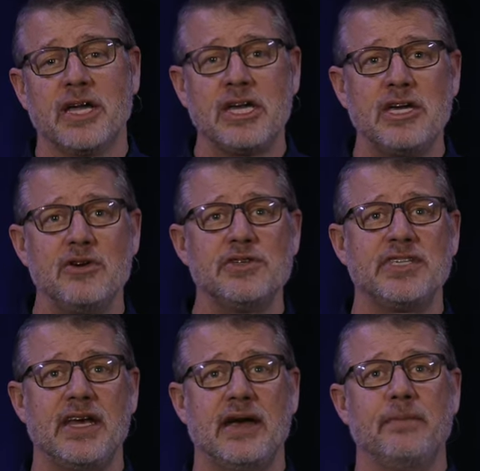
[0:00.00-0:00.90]

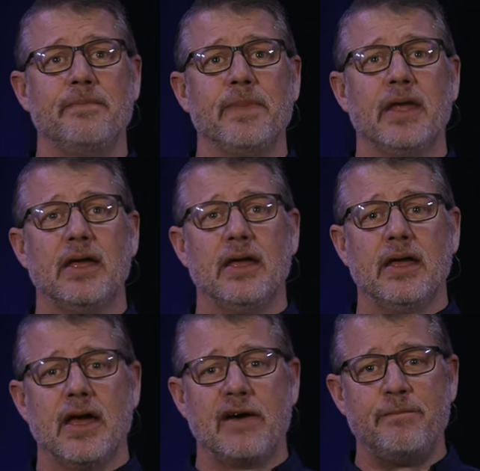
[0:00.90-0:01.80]
accuse him
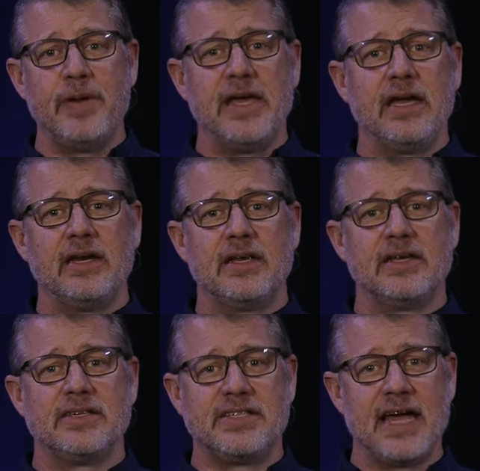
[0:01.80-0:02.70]
of being
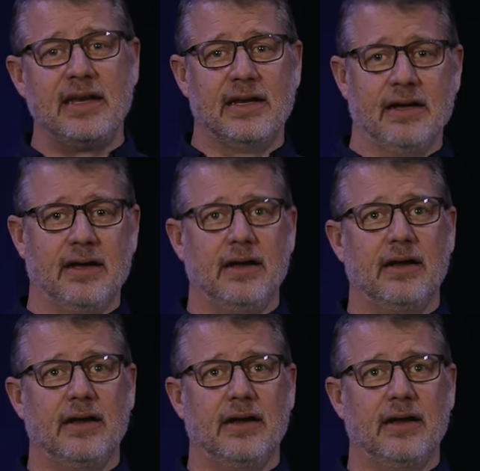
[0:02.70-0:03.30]
Satan.